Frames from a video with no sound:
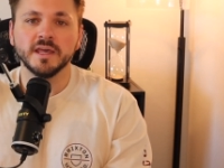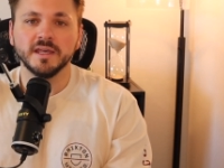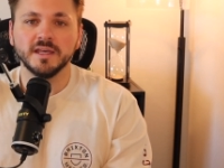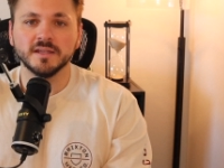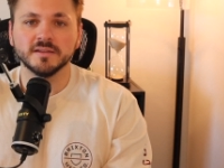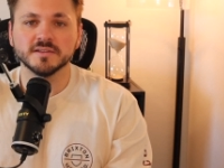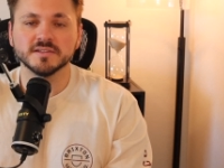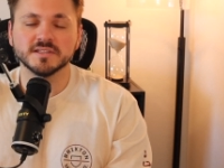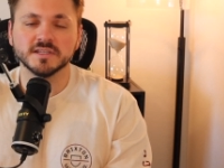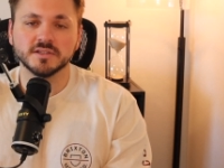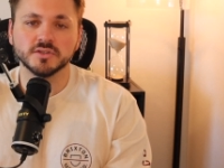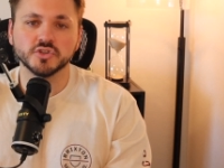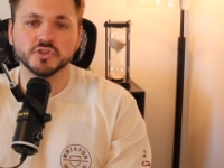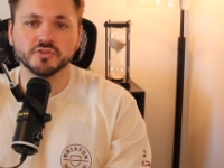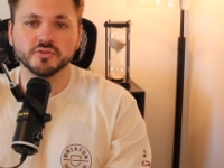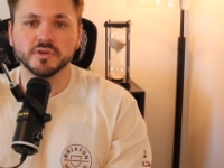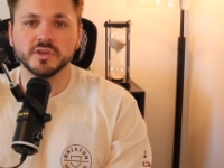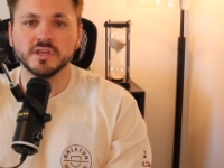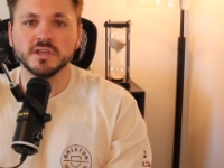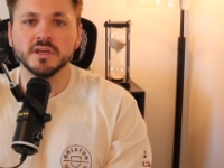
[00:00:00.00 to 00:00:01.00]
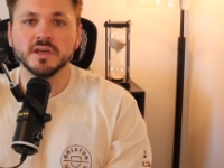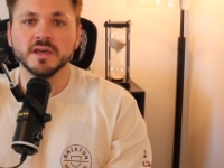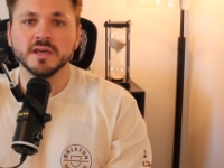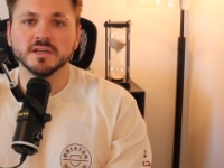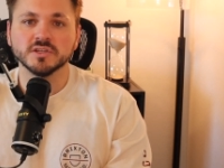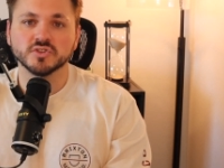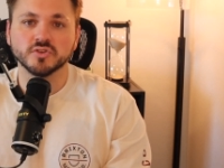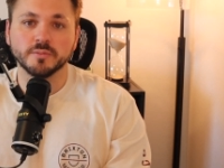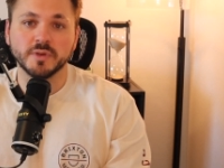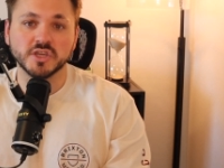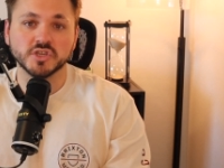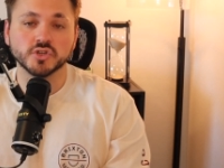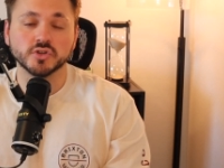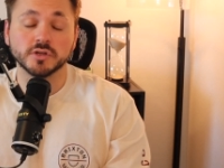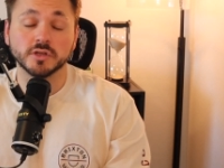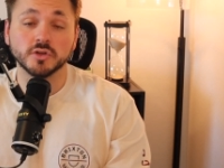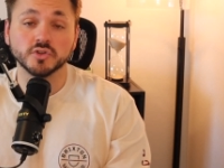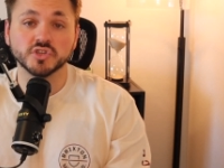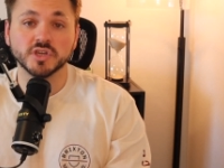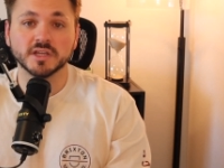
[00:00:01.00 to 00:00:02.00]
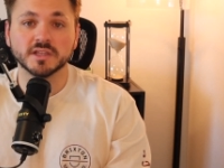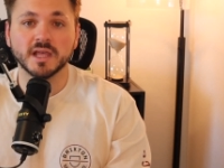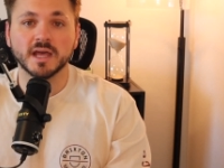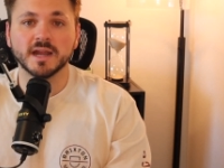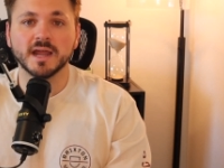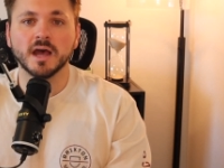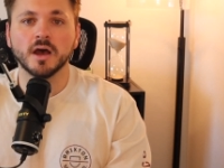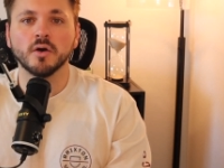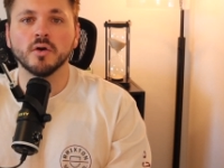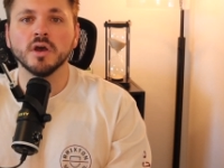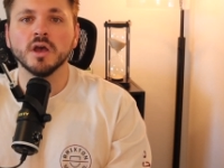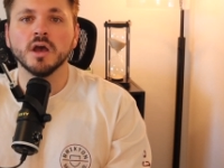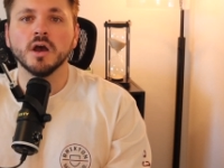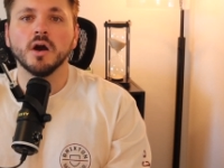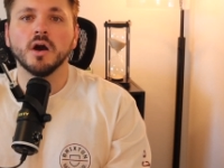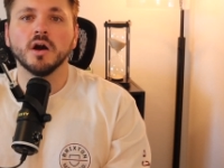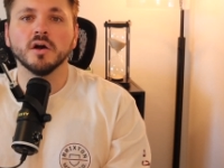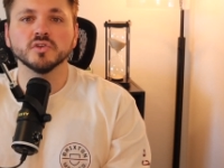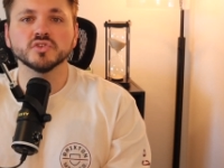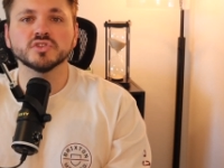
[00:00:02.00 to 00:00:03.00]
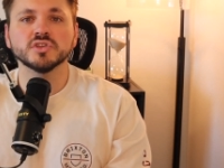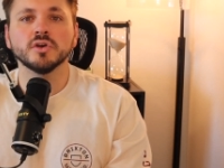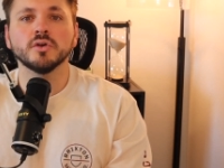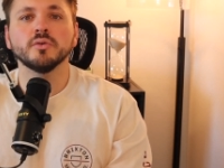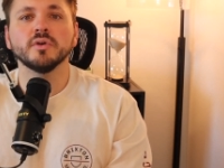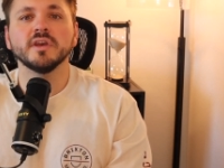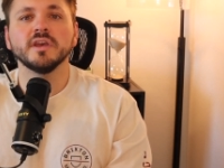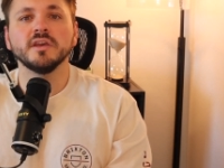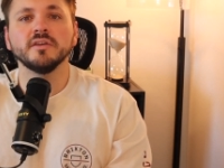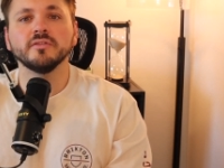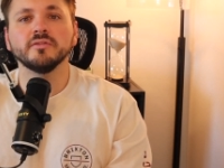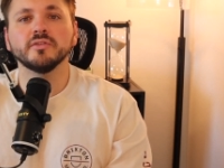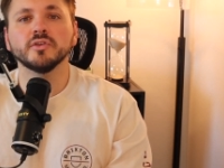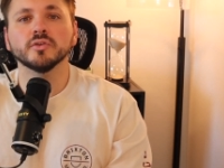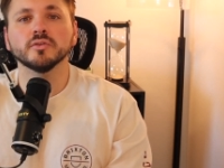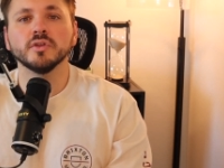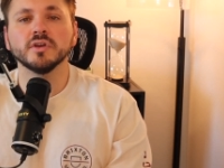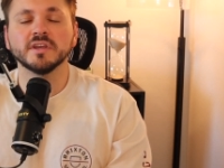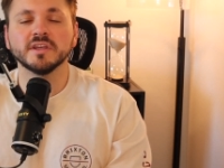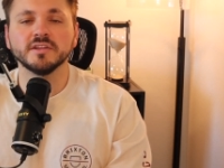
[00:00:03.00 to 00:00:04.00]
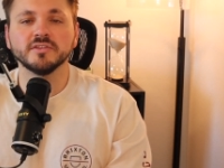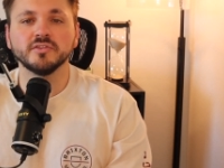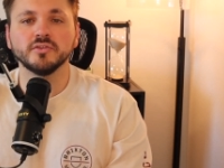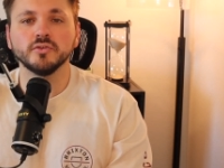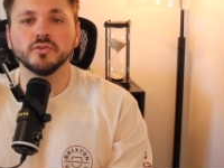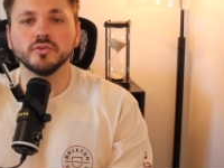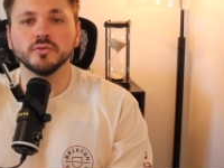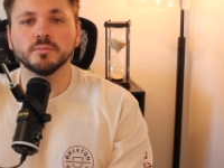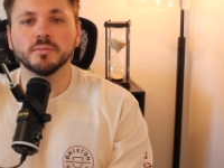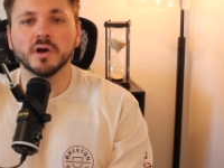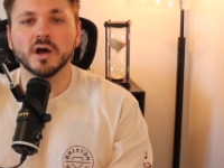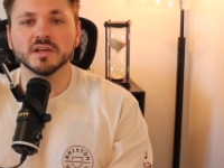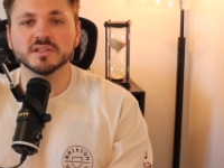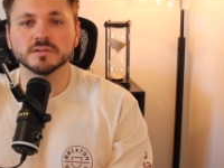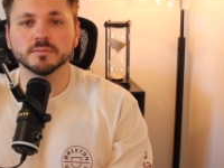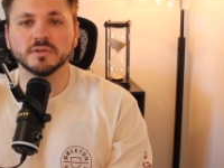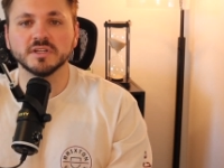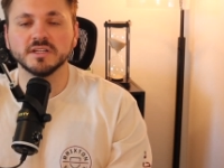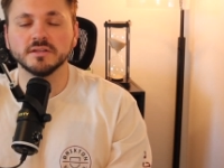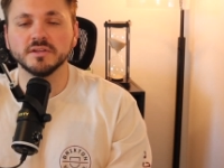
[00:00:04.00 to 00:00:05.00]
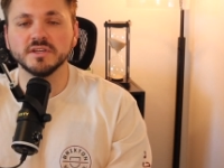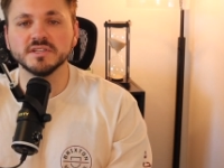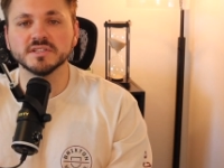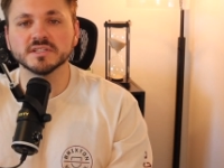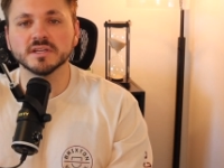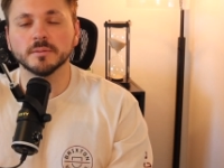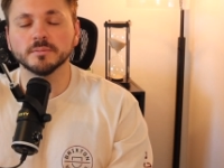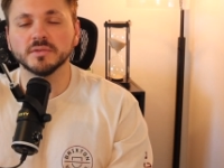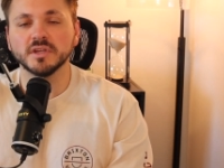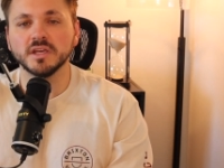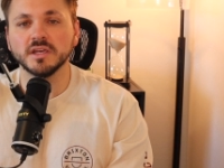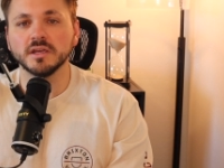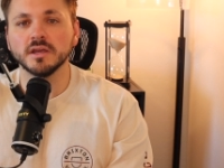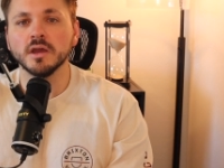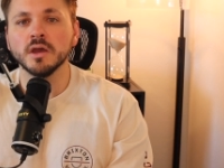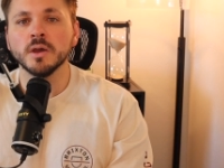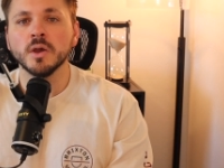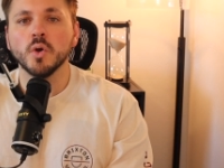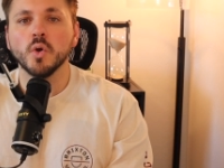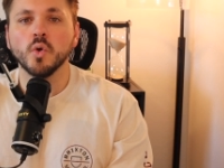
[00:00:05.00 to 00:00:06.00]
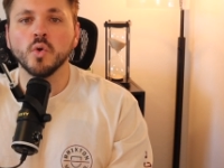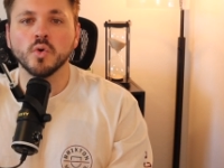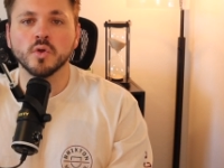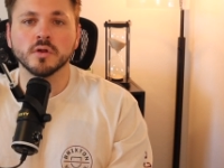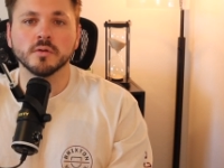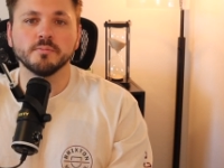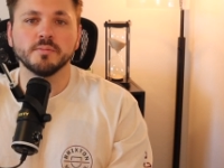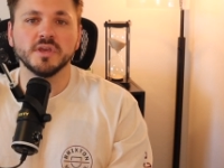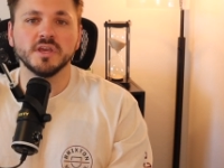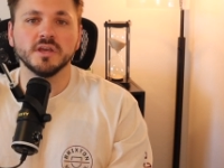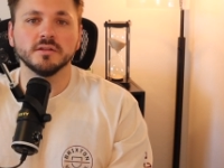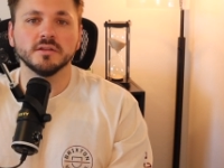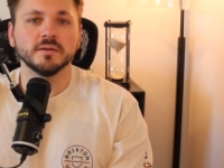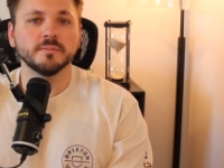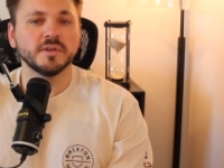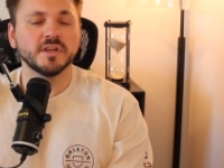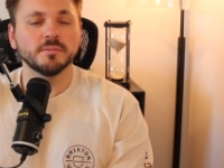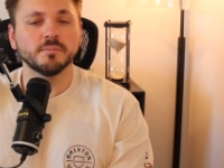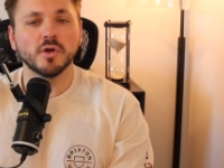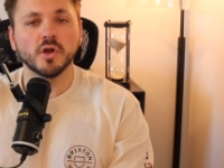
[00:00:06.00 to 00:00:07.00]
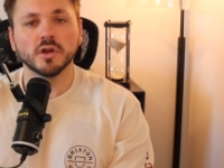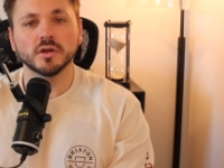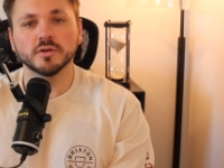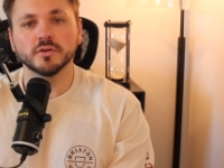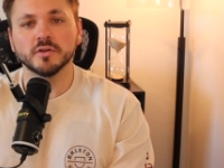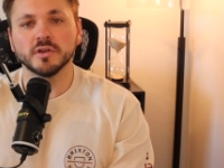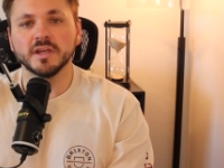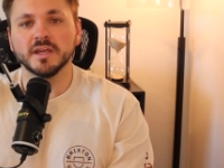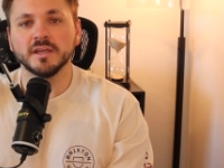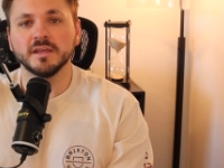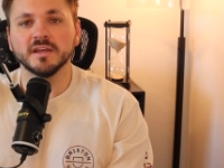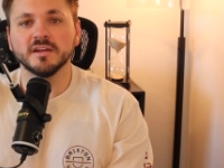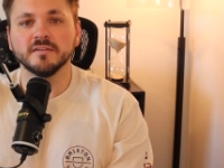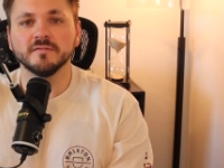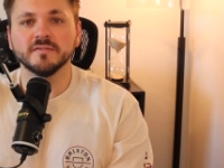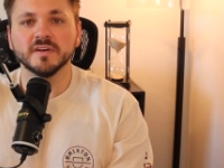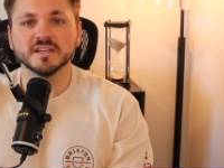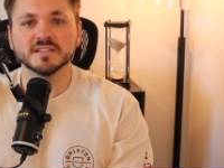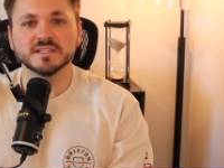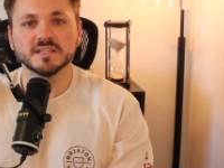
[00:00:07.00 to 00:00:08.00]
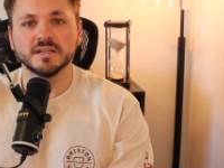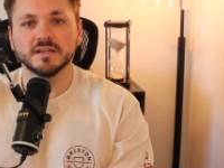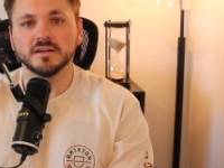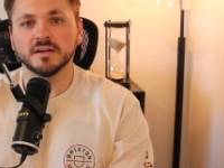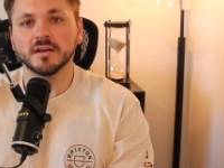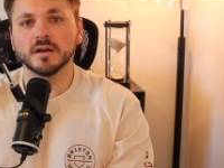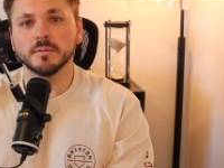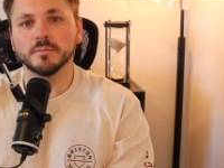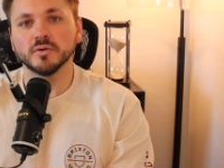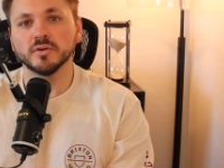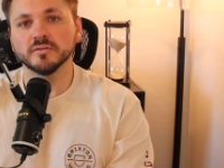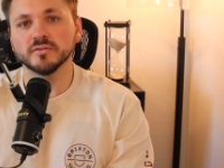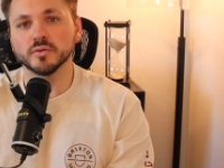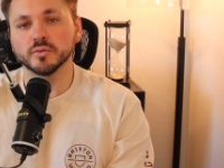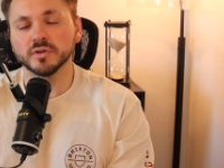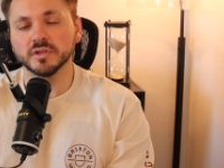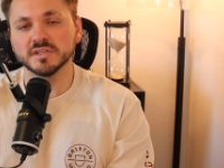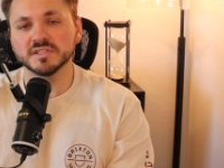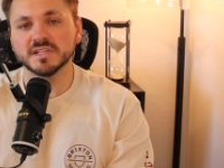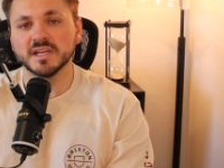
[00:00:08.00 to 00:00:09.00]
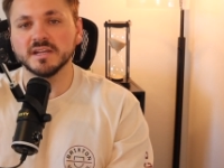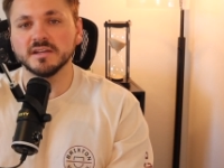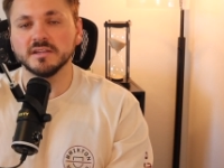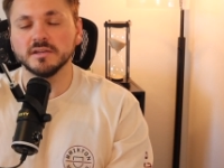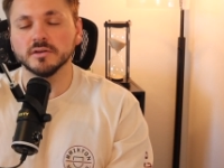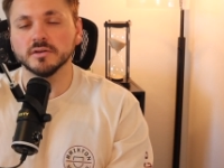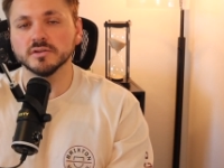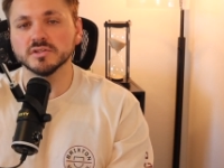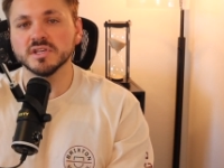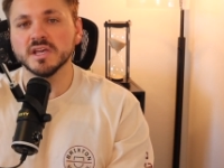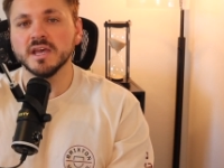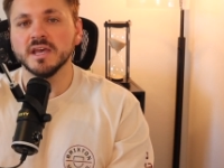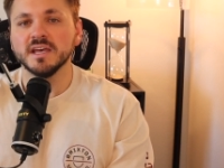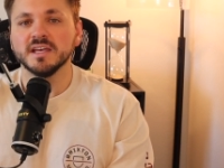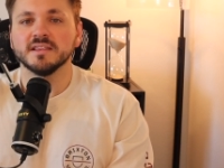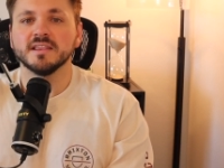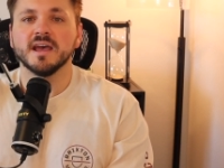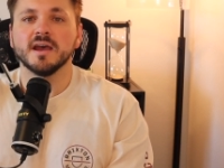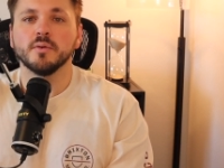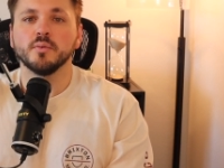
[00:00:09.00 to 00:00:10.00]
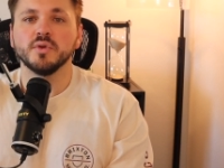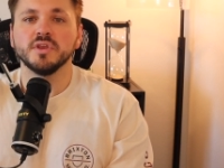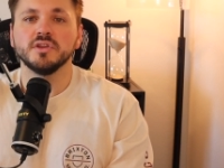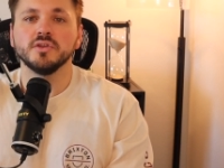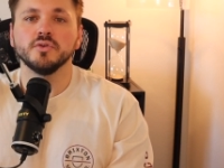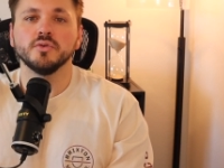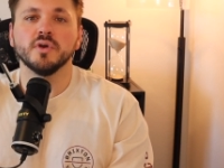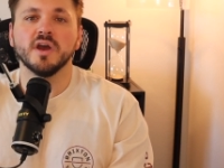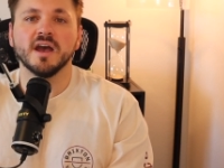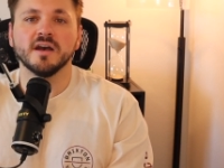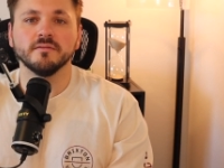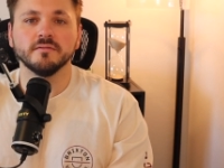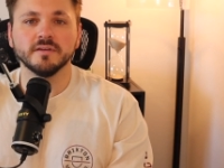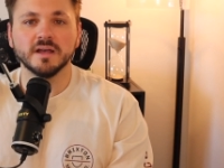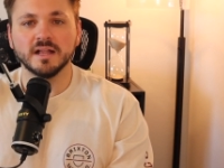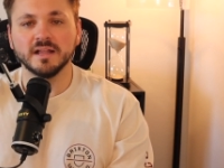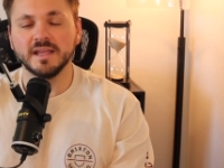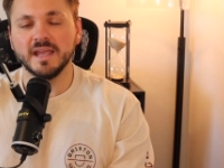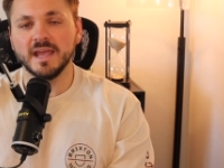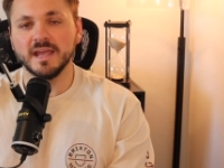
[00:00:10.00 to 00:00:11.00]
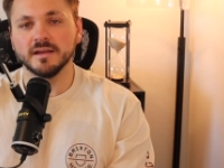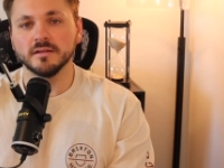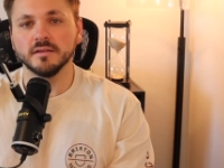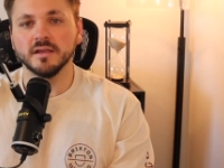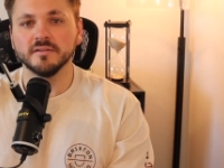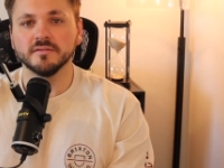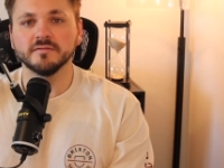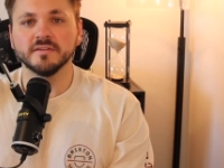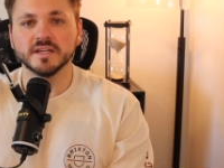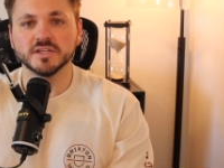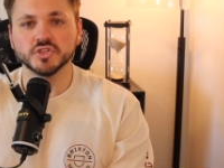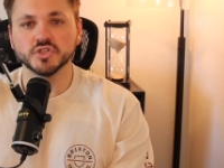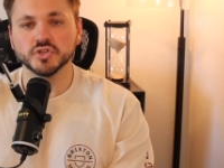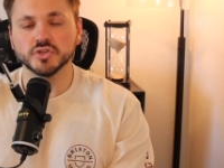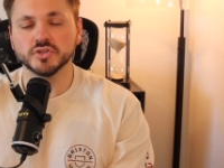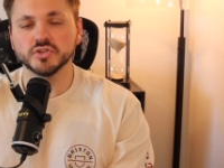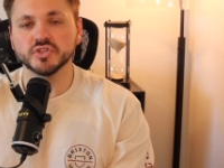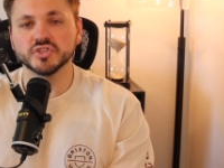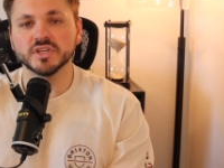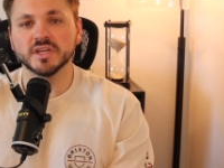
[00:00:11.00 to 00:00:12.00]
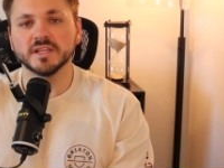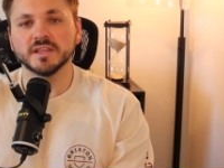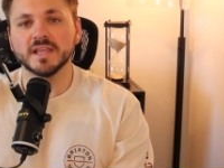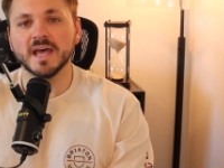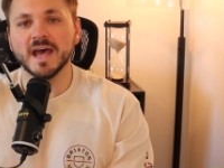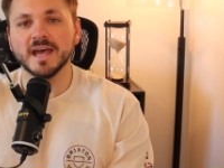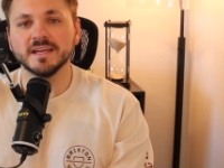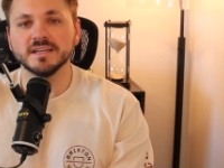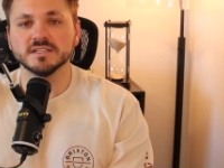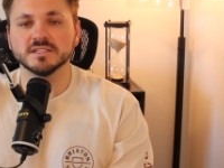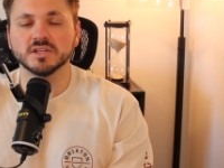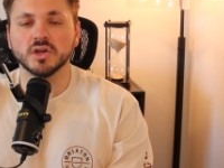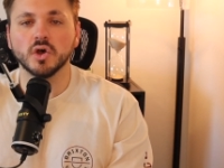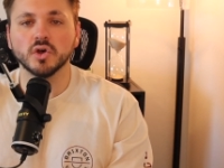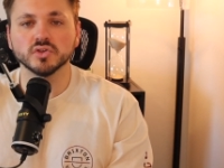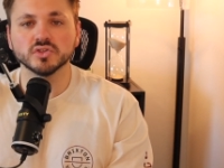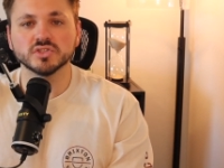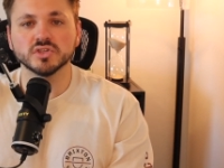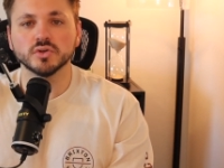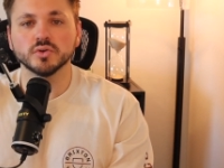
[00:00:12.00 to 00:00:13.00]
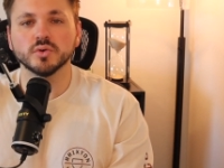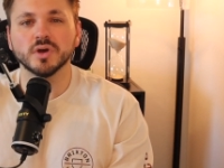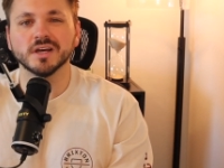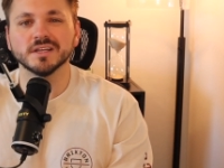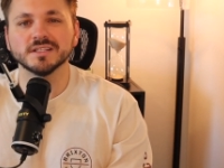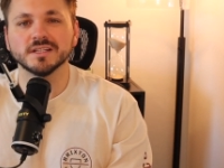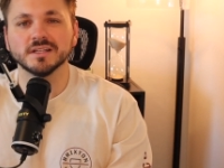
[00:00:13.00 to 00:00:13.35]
in this industry. So make sure to go check that out. Also, if you're looking to possibly lease something or be a limited partner and get invested in a couple of the real estate deals that we do at Valley ALF Ventures, that is also